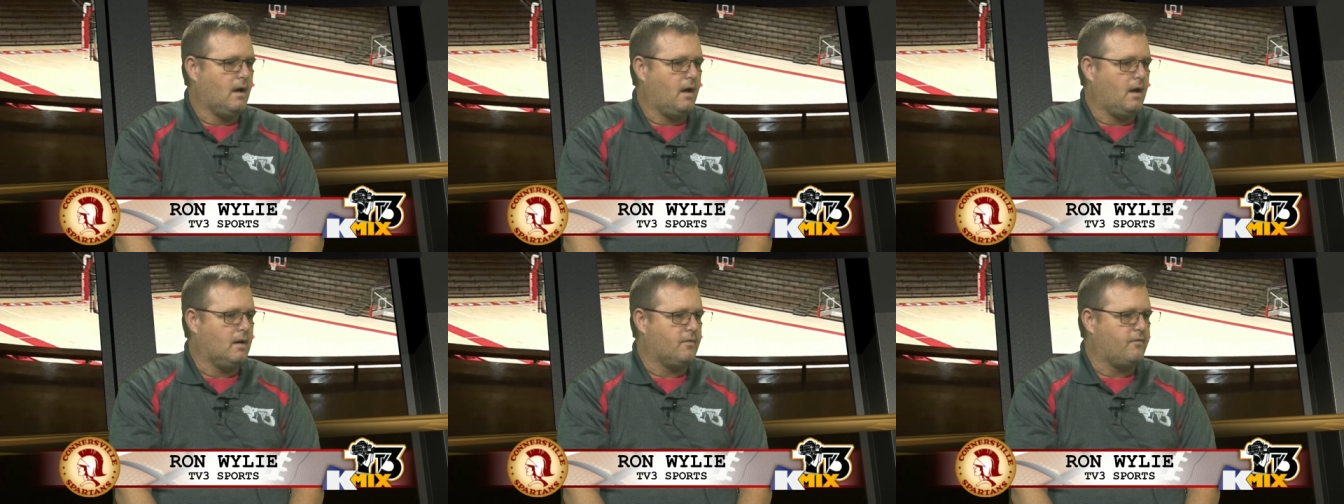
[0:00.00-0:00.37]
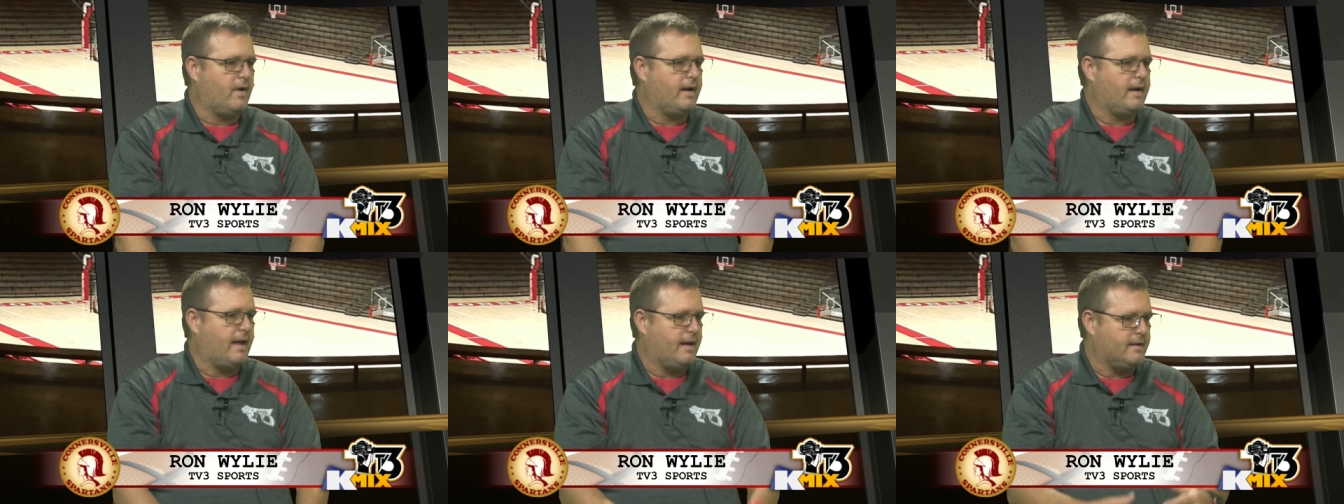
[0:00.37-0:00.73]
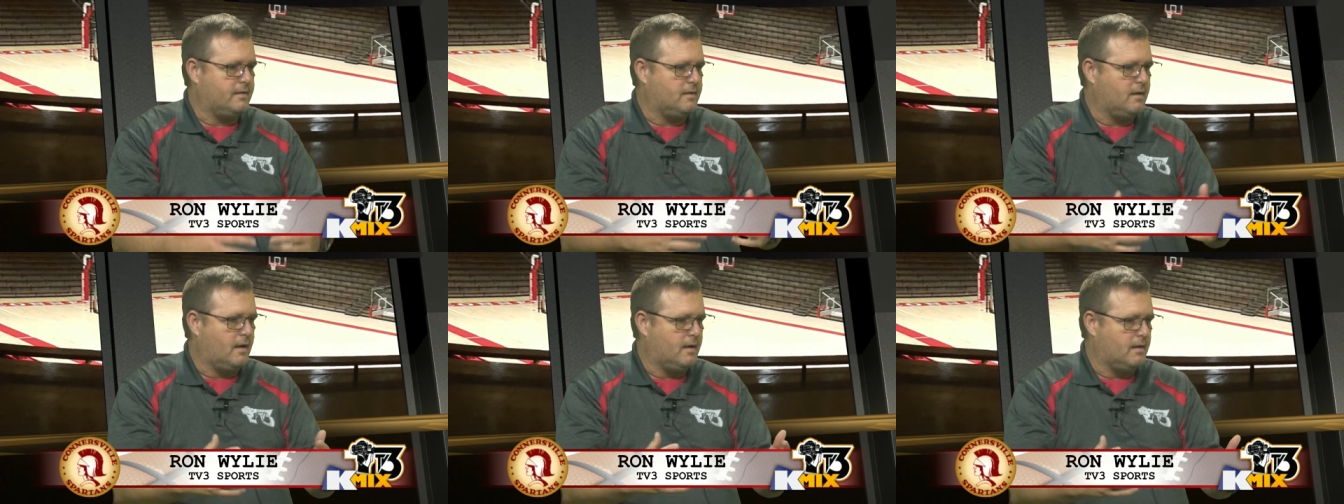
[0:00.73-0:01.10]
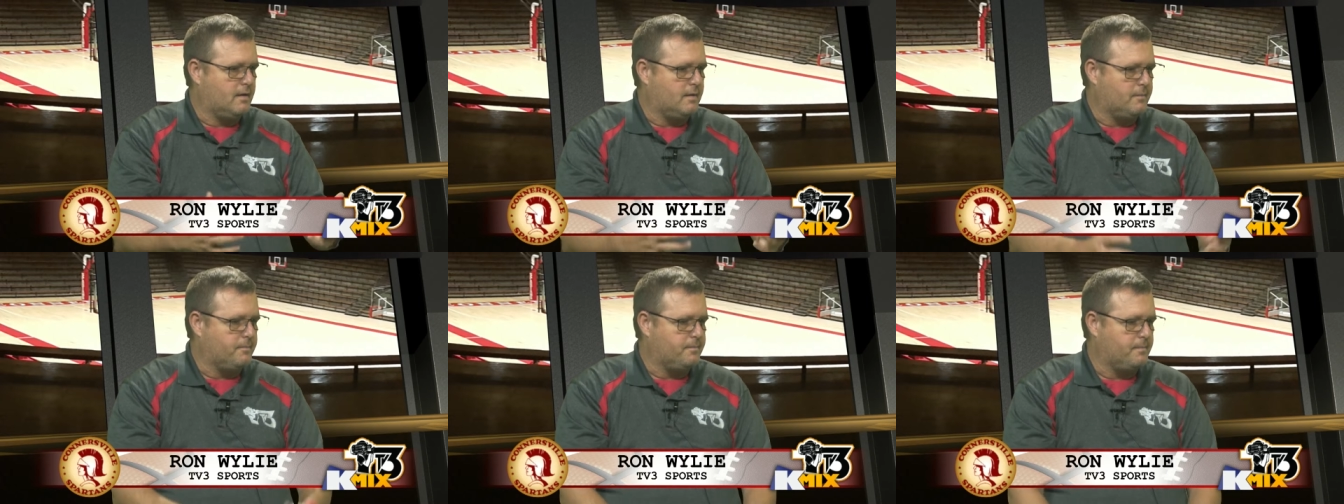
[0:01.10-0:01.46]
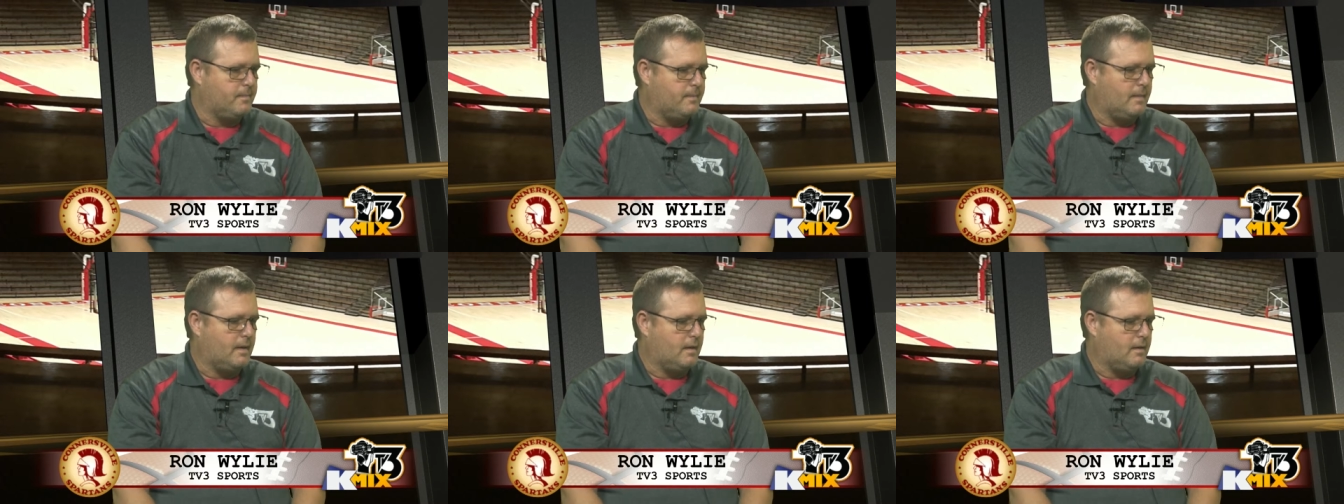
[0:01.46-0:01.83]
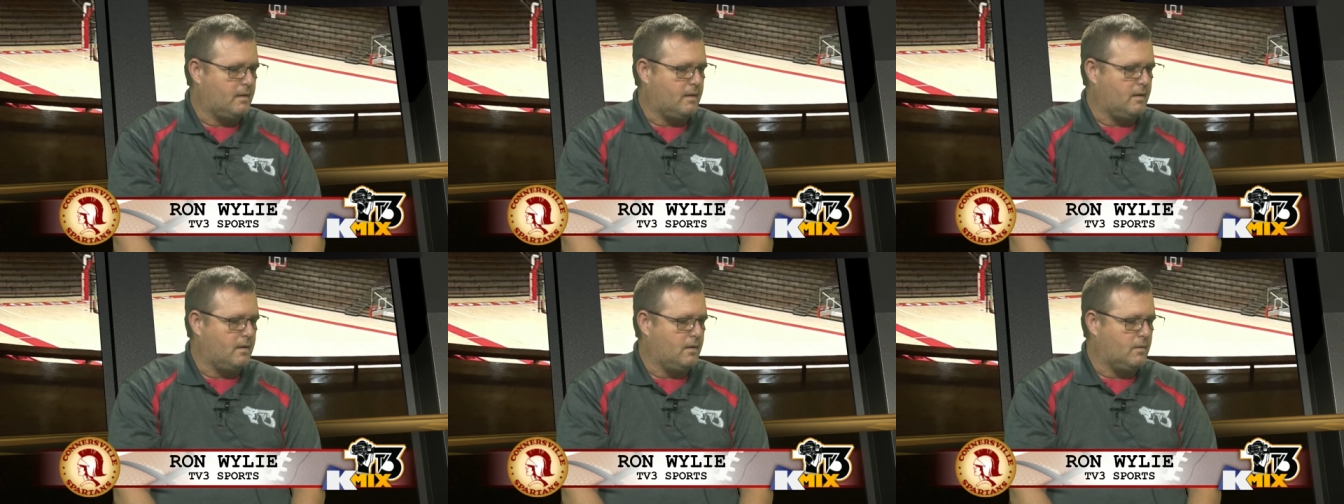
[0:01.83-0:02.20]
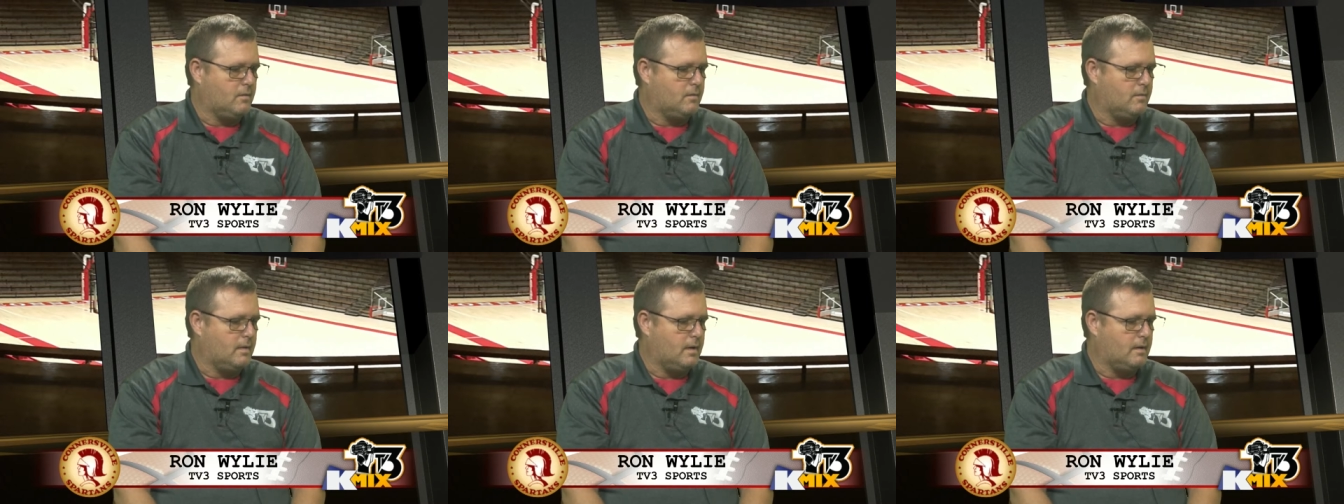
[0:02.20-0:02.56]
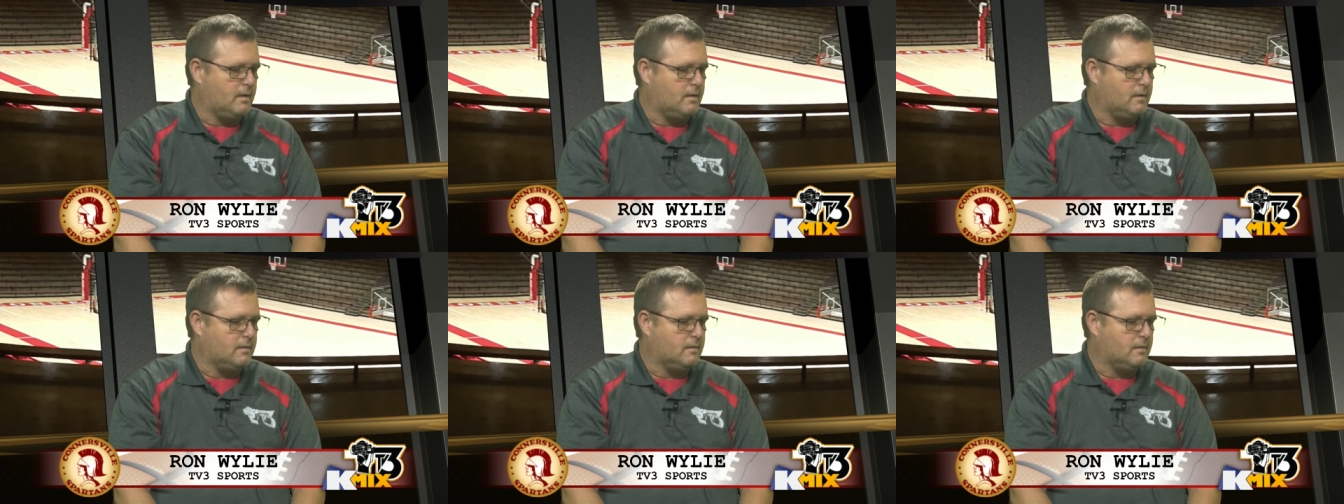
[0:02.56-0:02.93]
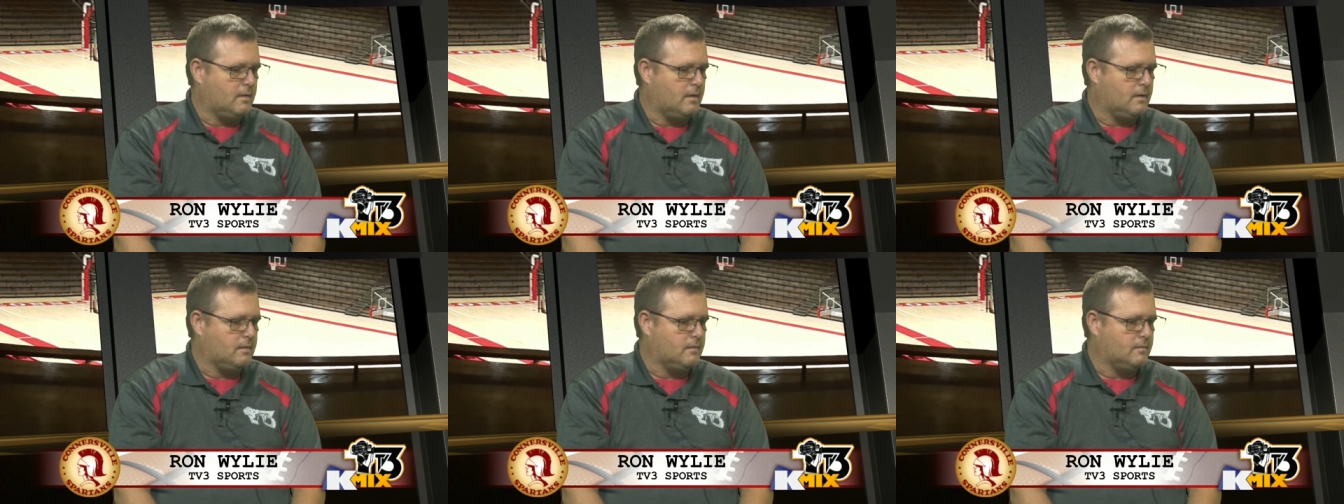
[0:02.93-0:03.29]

uh, Fran had, um, you know, uh,